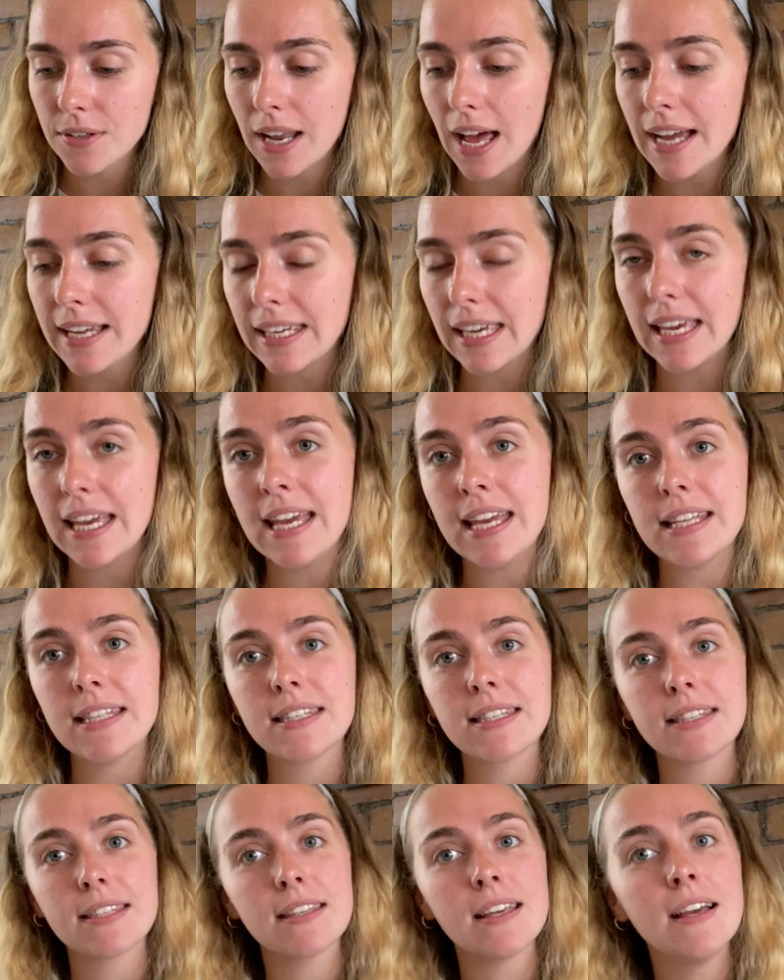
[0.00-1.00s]
Like,
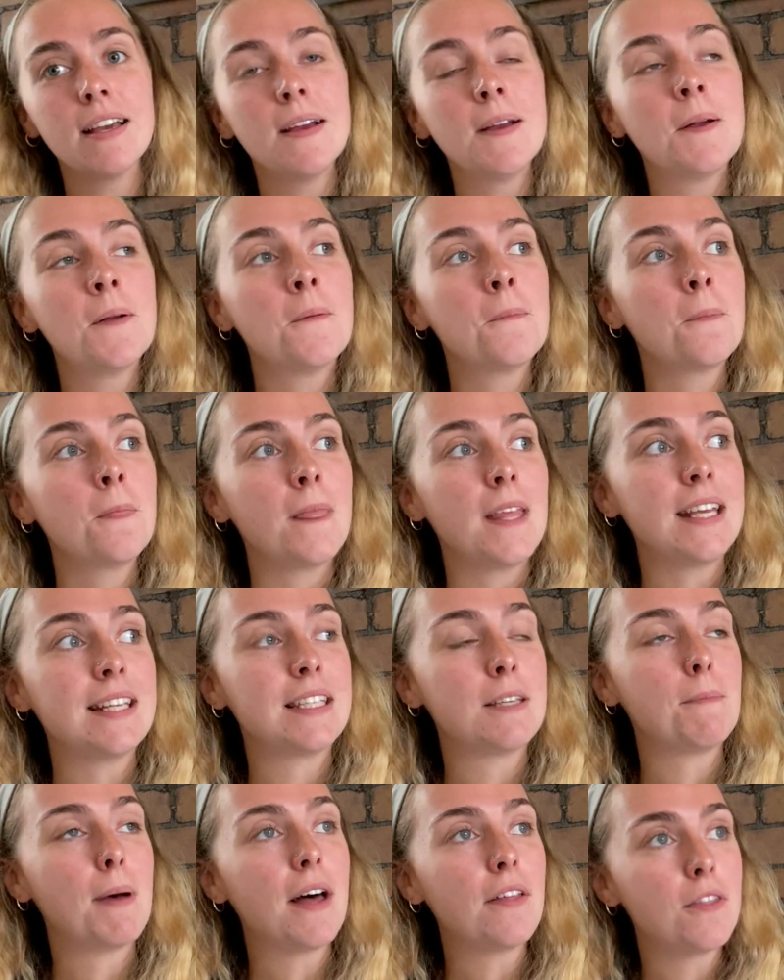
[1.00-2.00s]
it's
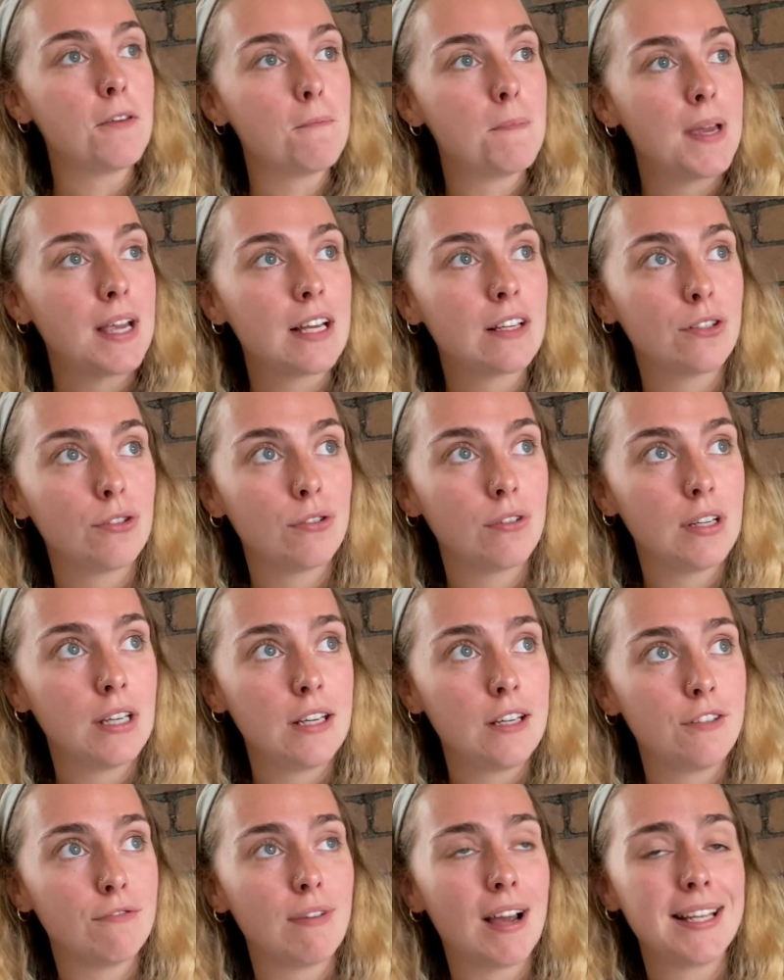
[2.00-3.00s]
about the bigger story
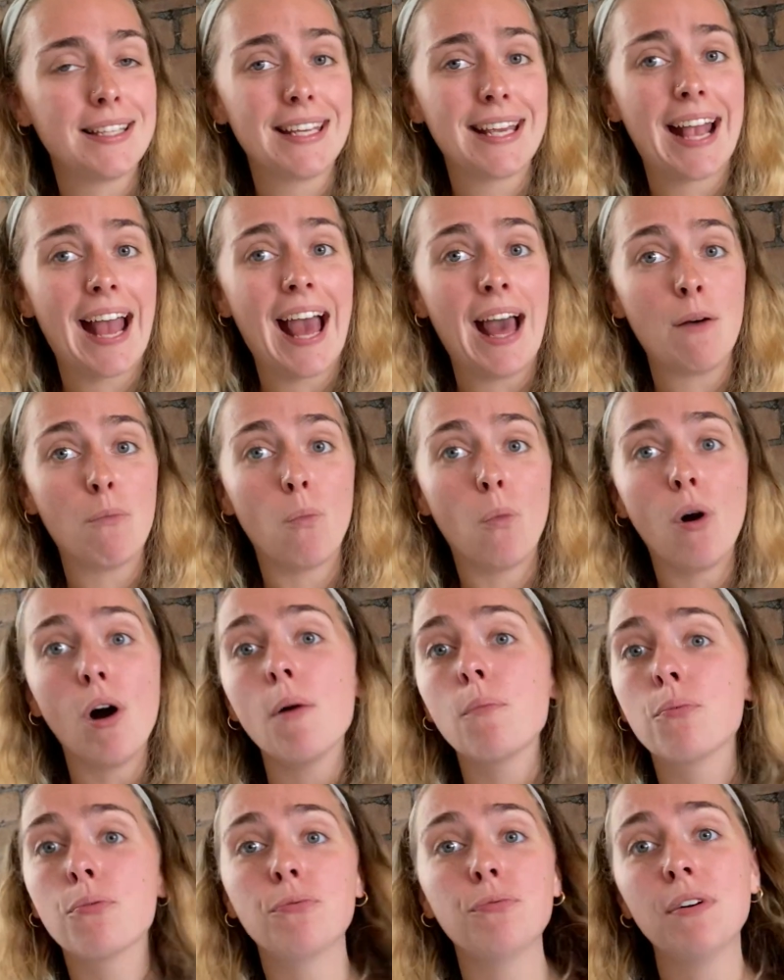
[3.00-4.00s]
he's writing, and
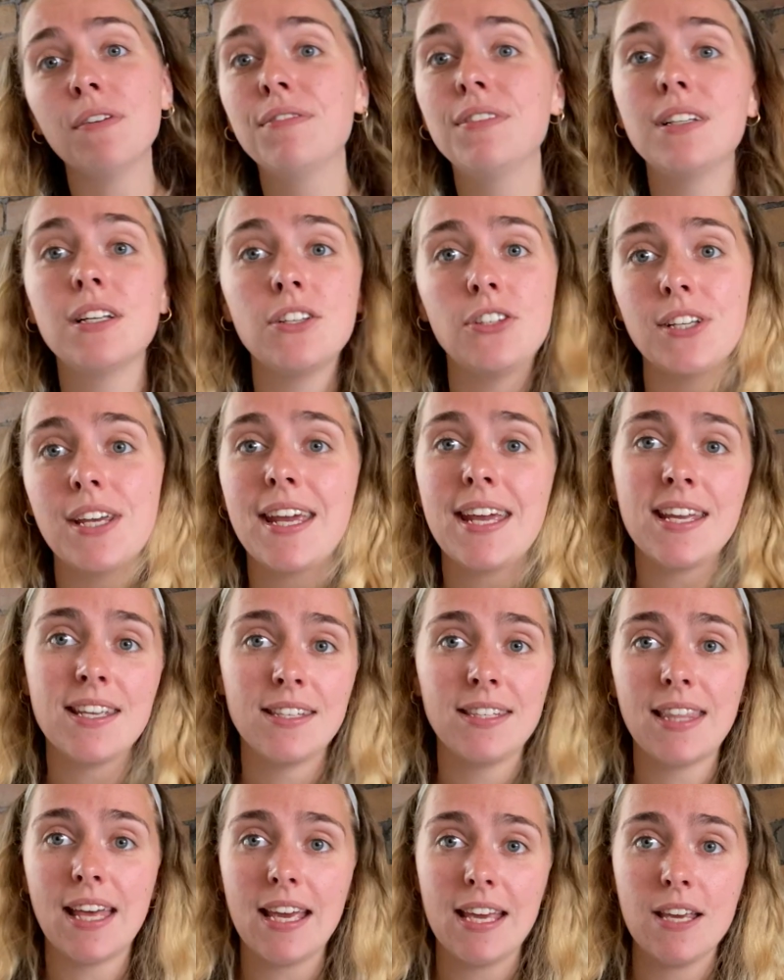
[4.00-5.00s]
what a privilege it
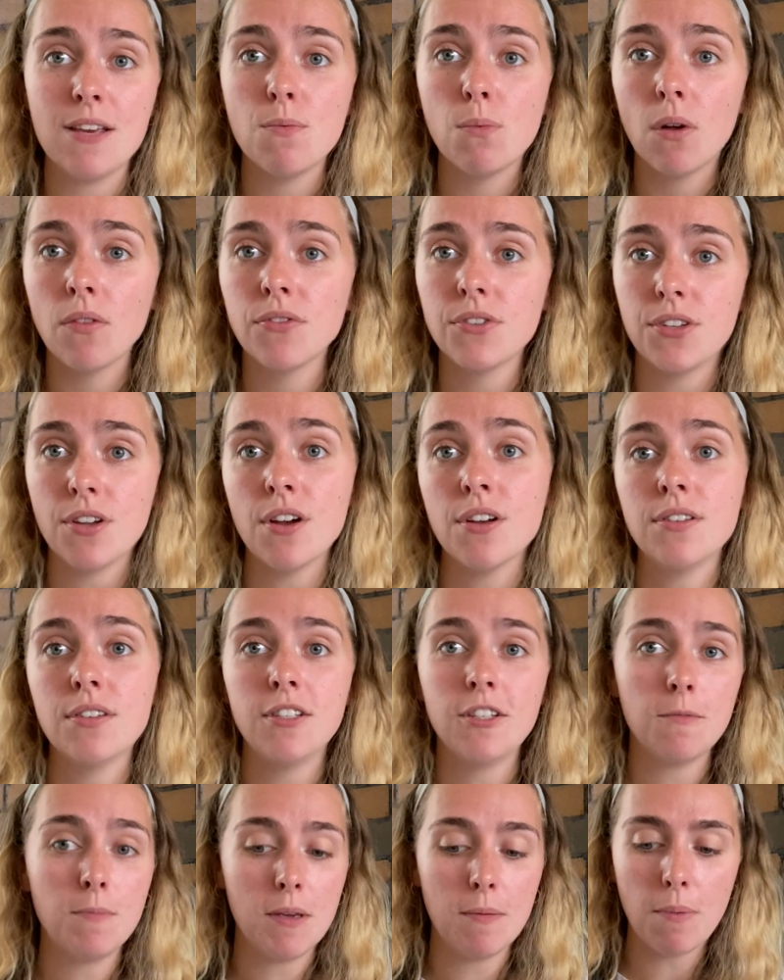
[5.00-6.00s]
is that he wants us
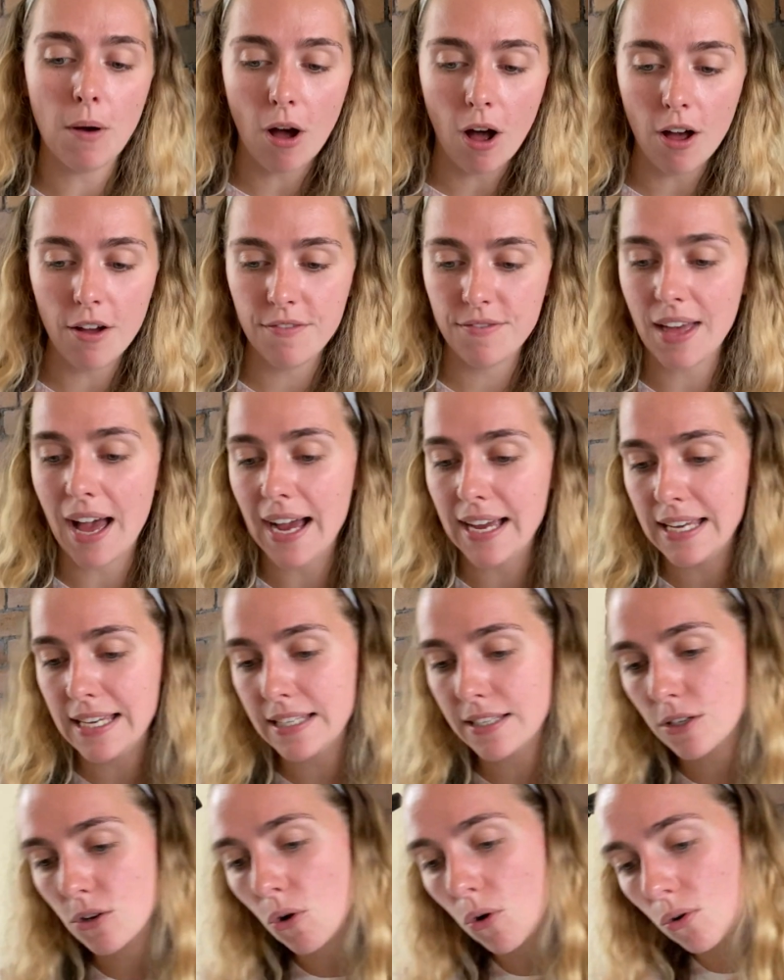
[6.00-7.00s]
to be part of that.
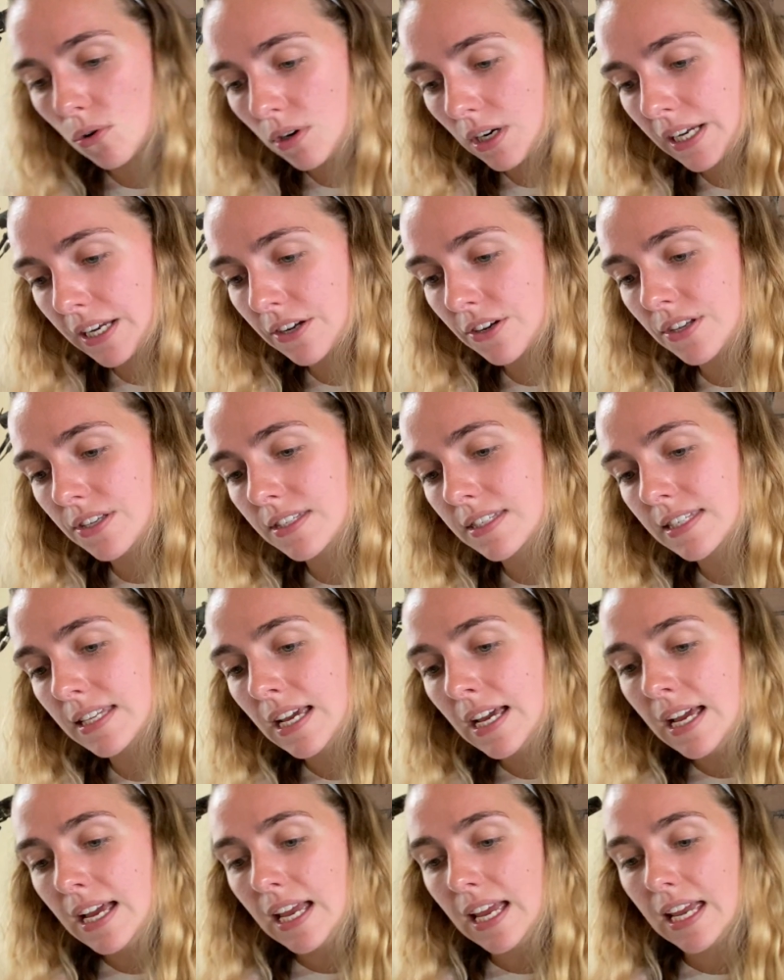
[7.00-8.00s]
He's calling us
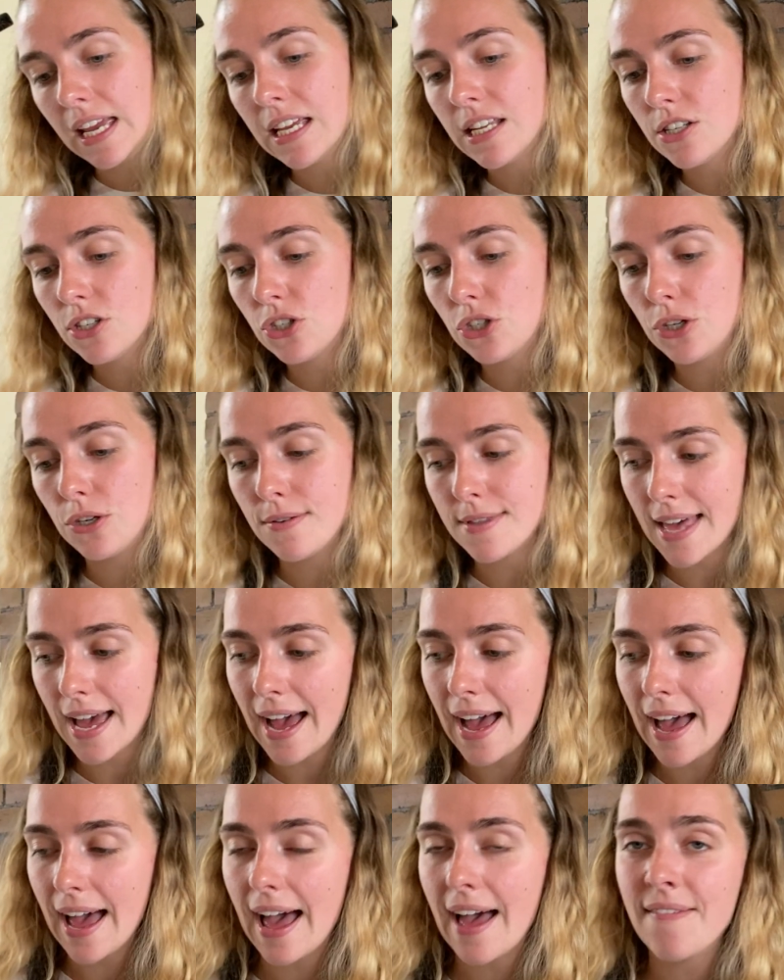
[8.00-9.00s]
into that.